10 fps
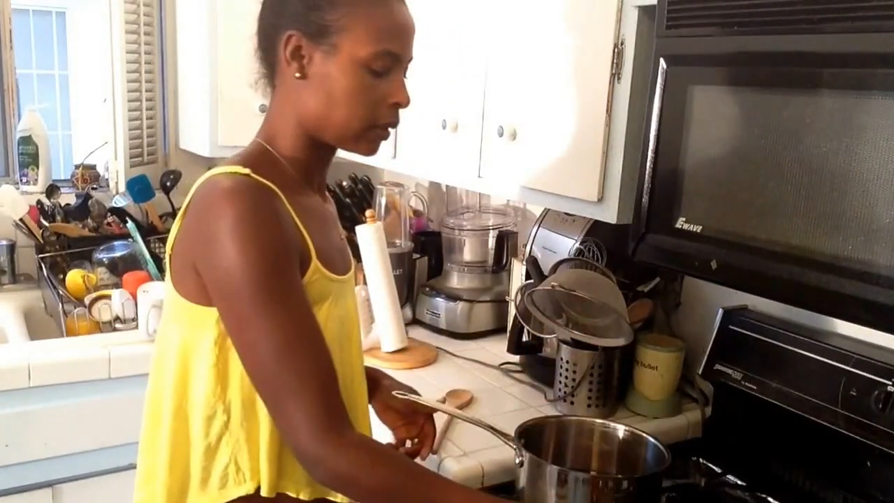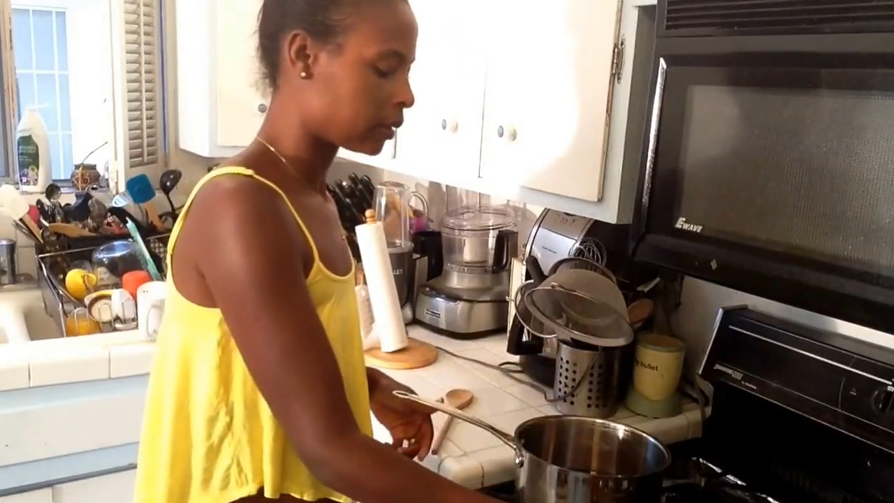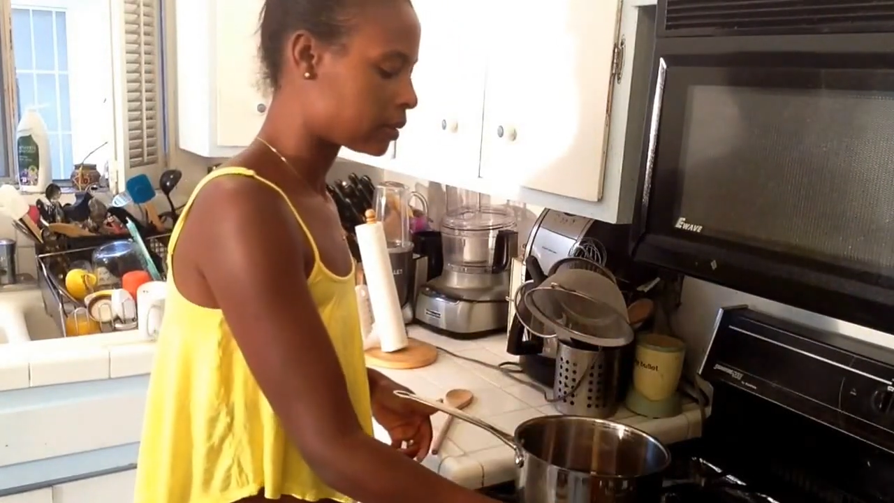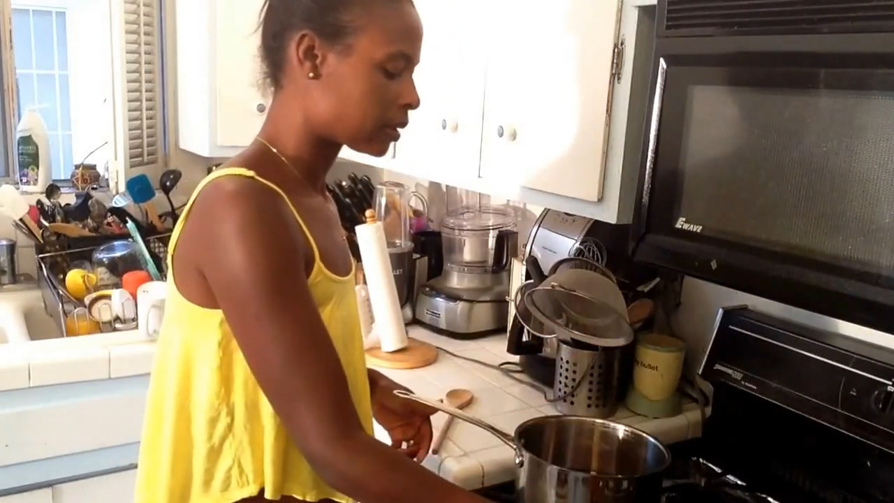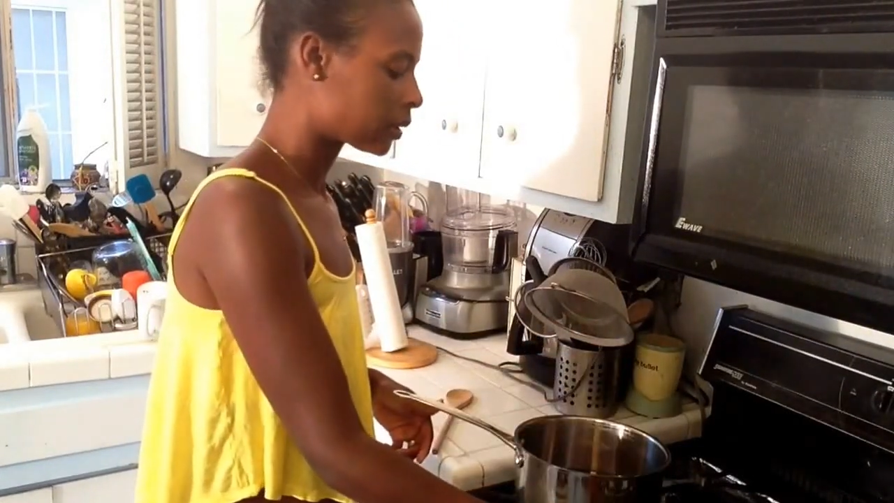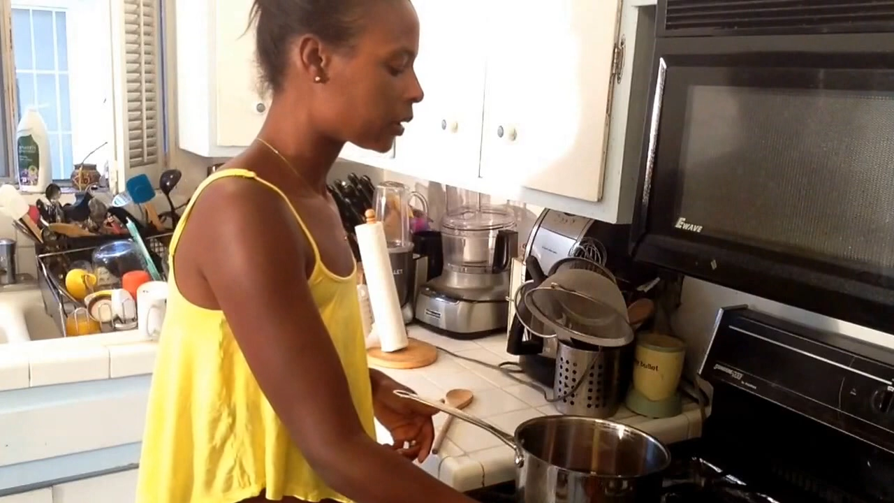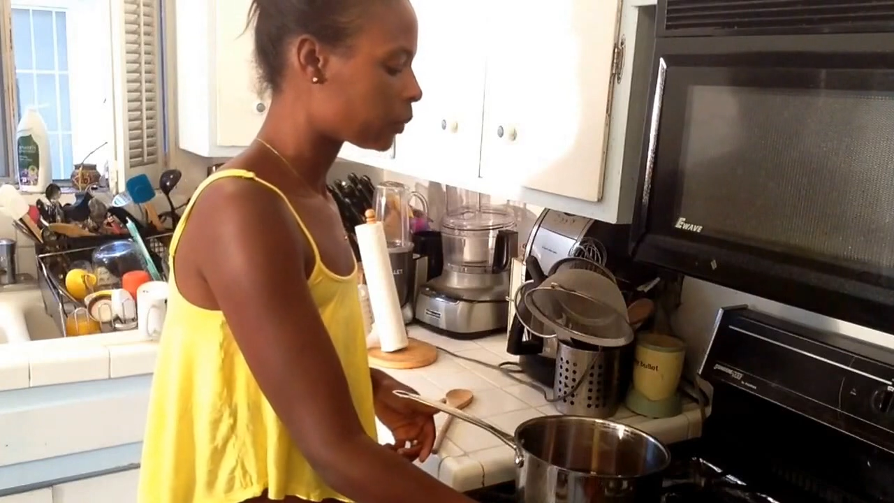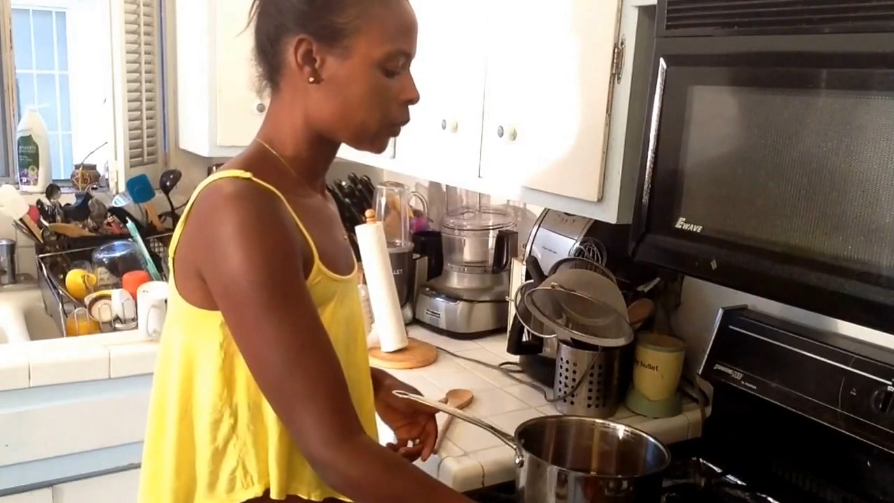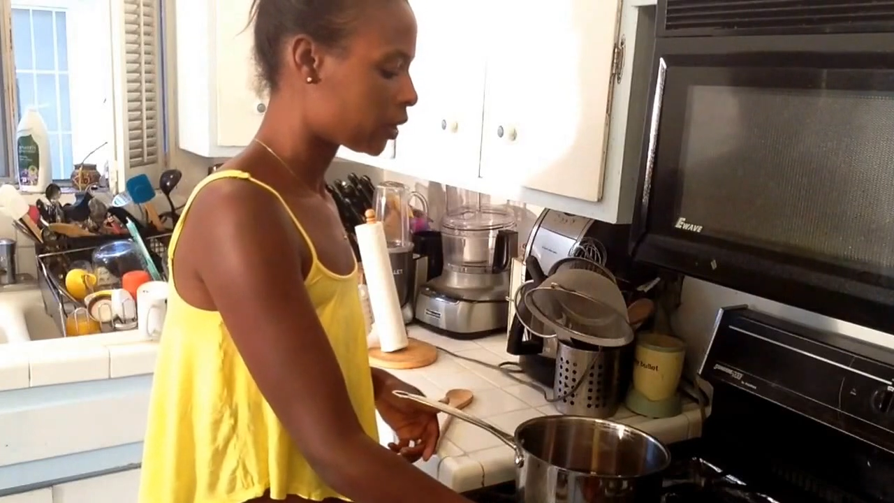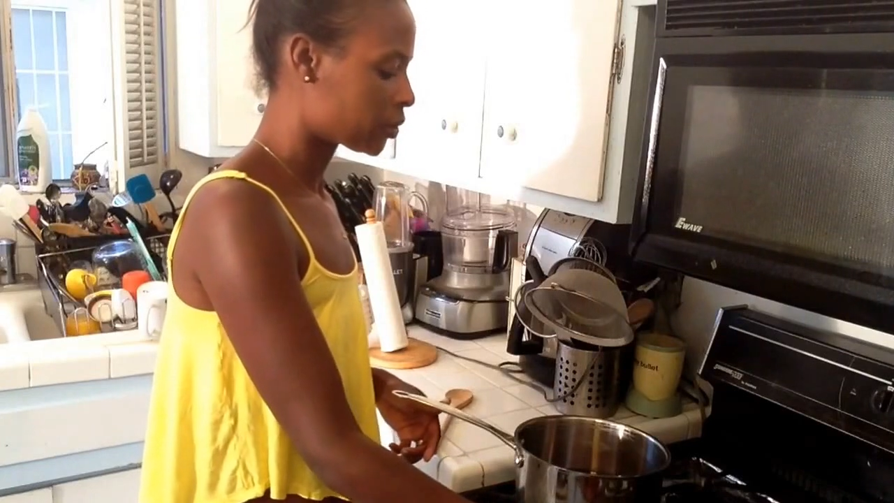until
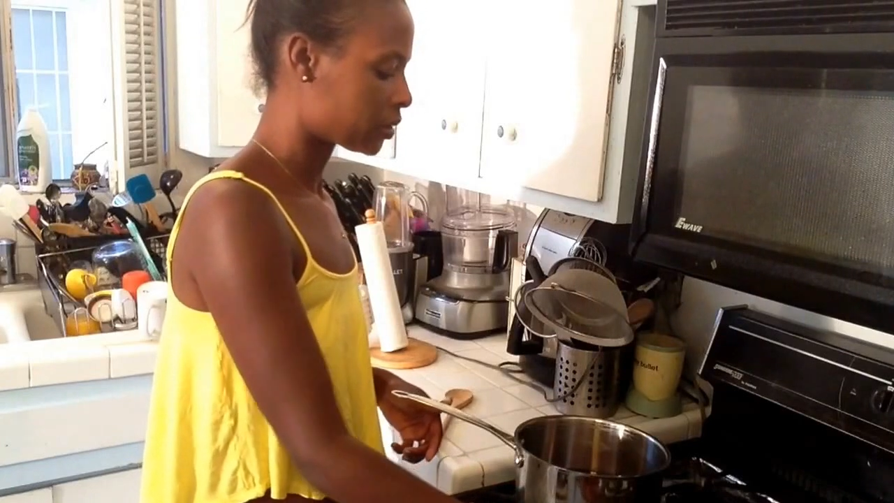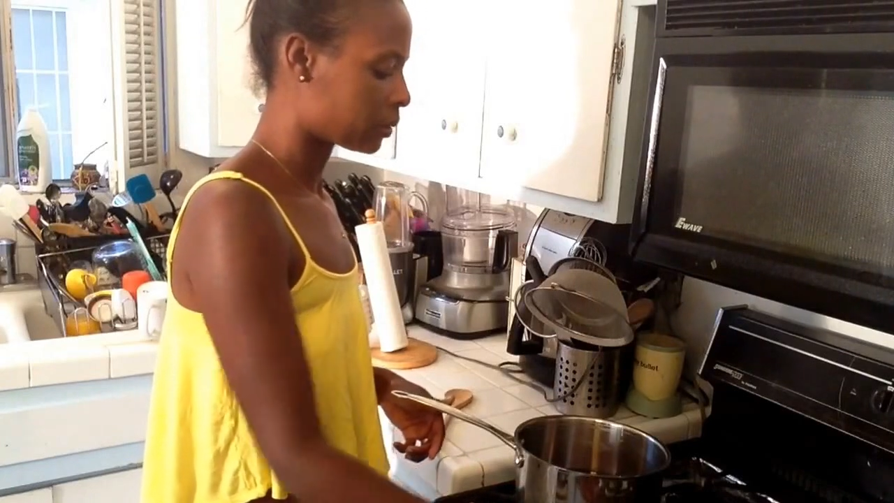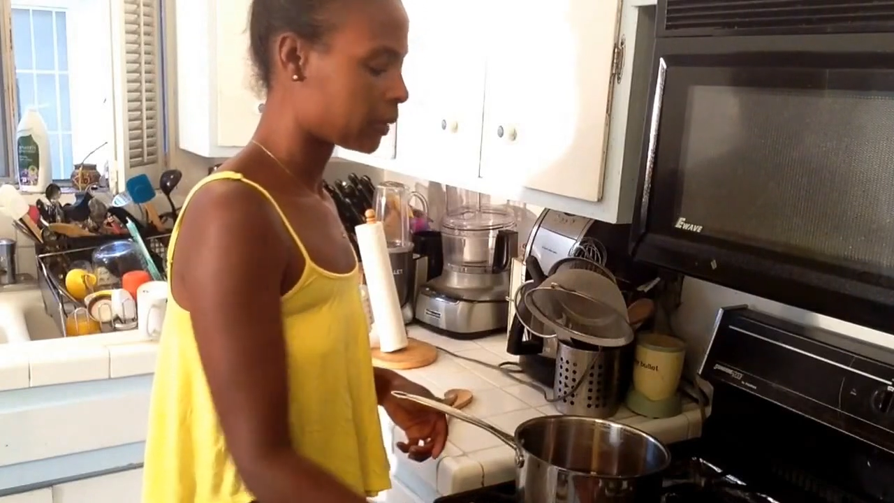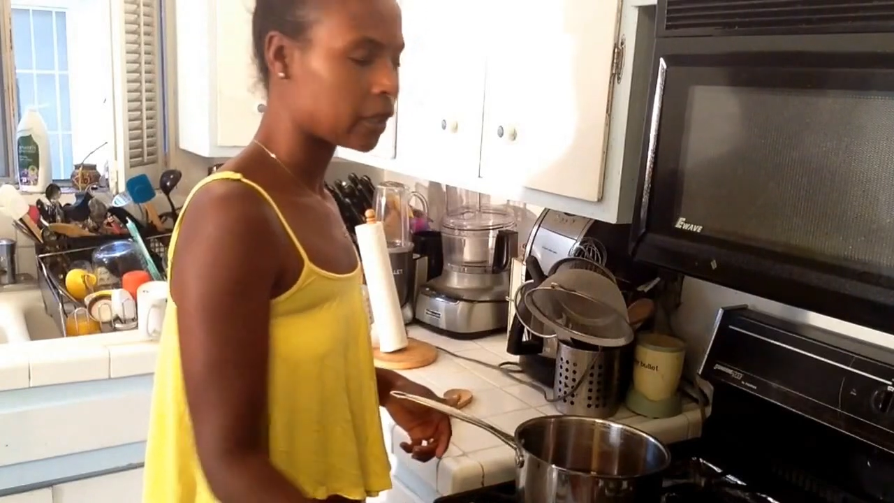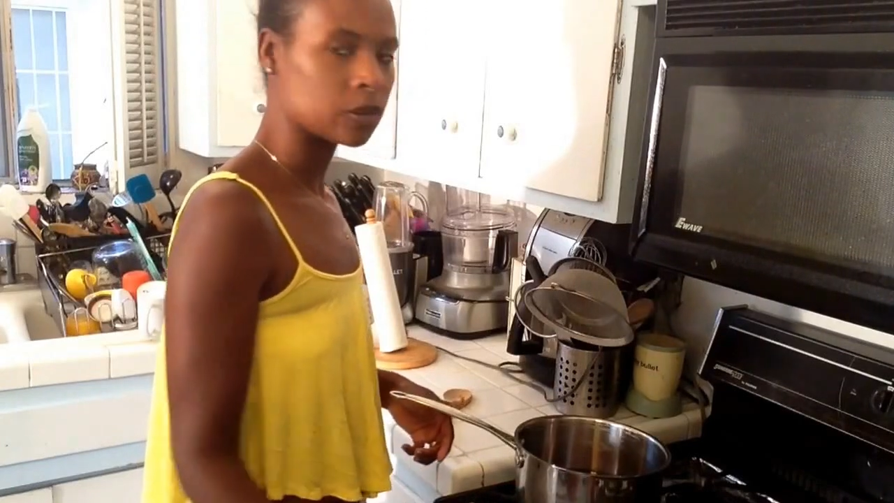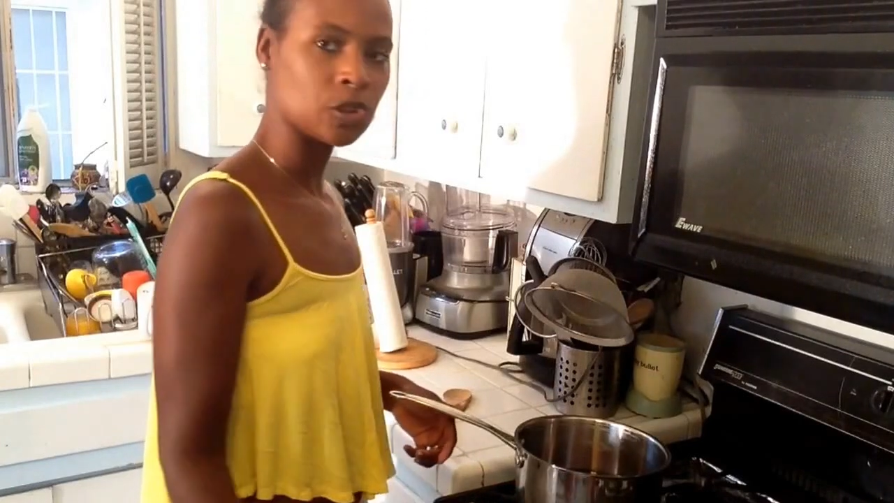it reaches about